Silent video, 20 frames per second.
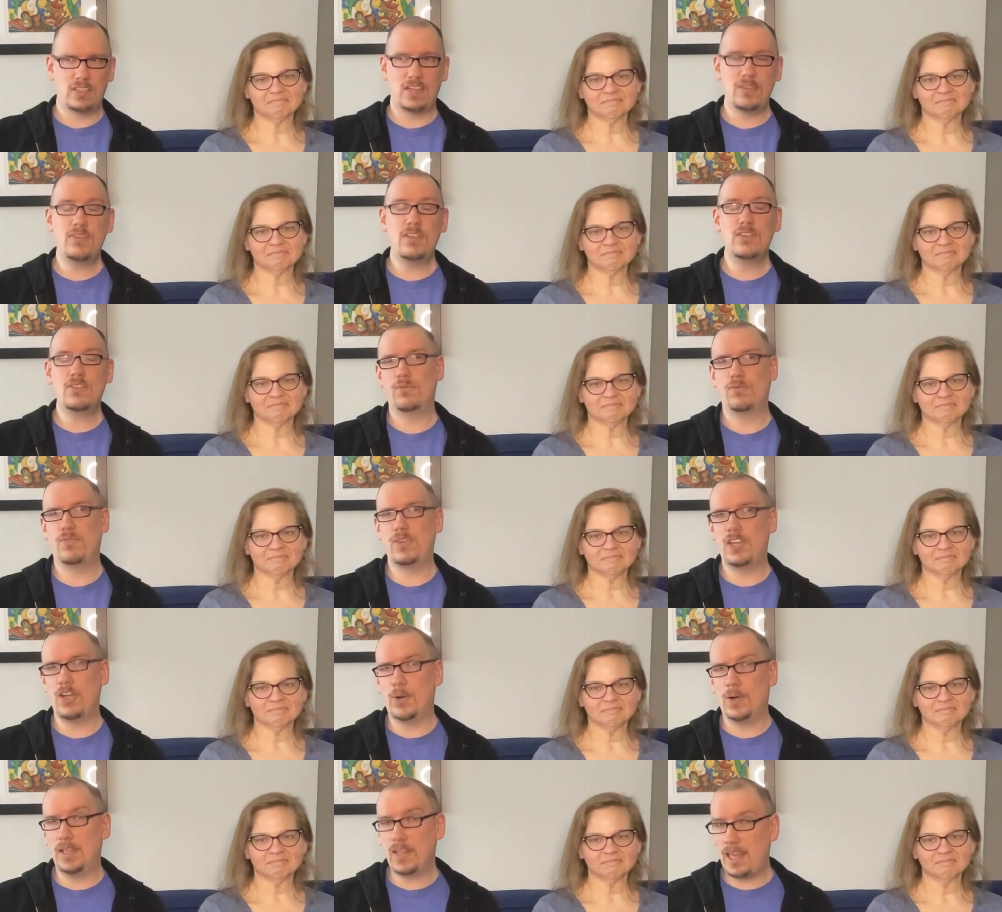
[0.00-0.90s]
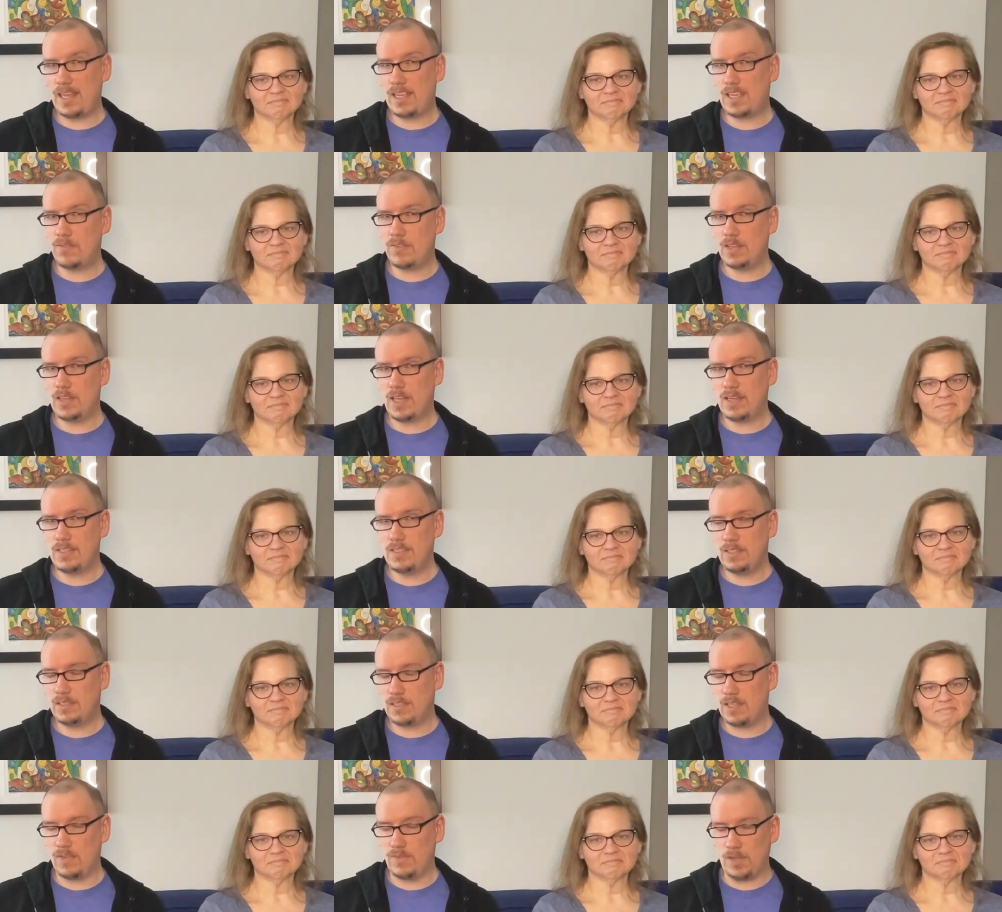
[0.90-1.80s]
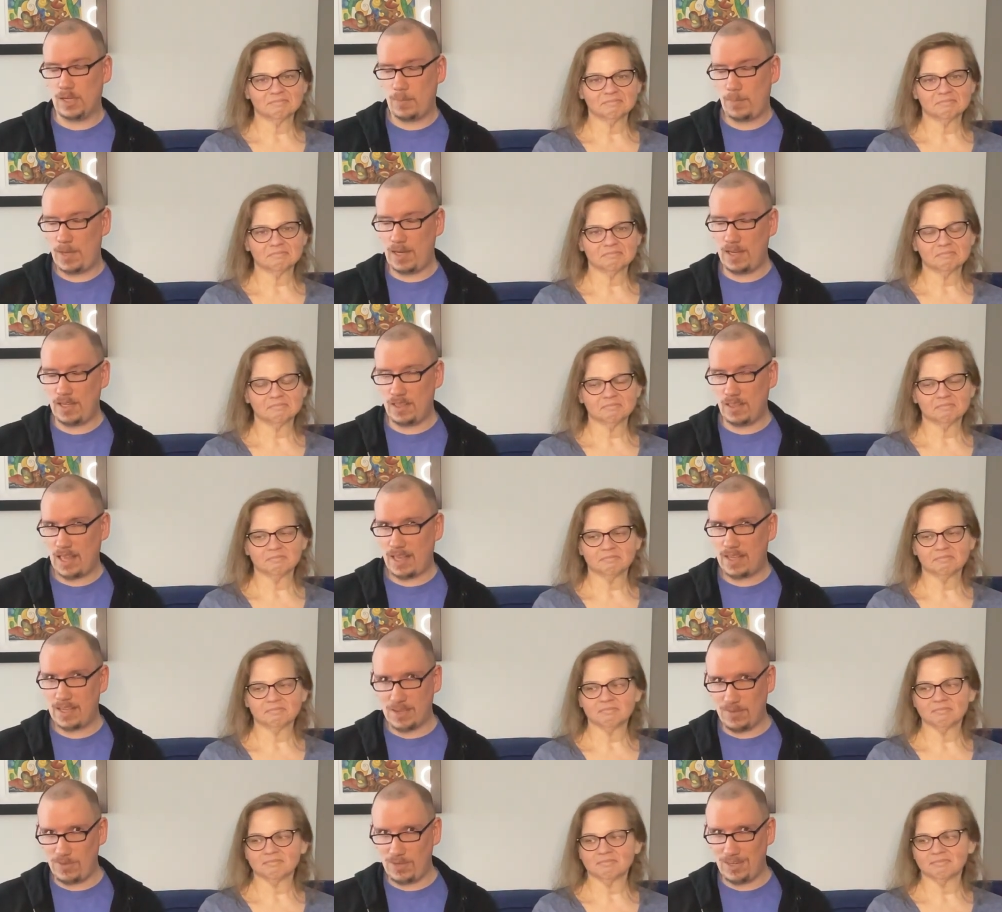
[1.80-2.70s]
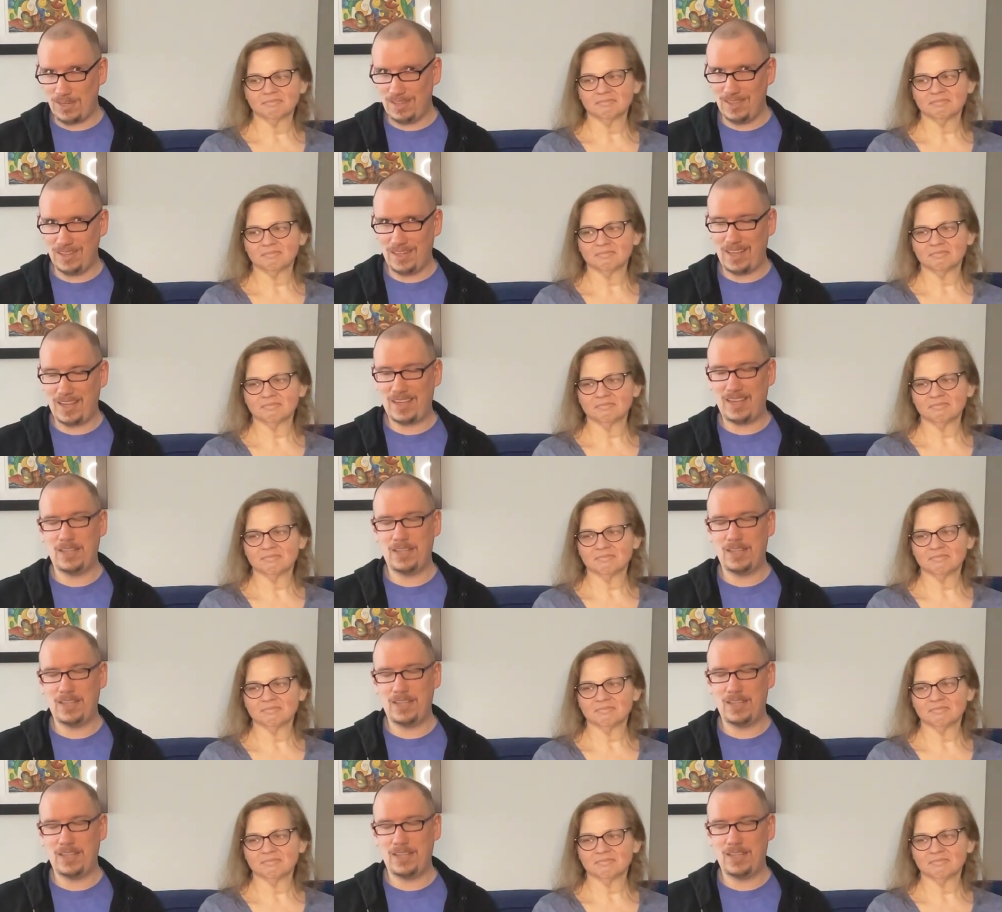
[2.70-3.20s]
Speaker 1: Give this video a like if you liked it. Give it a pity like if you didn't like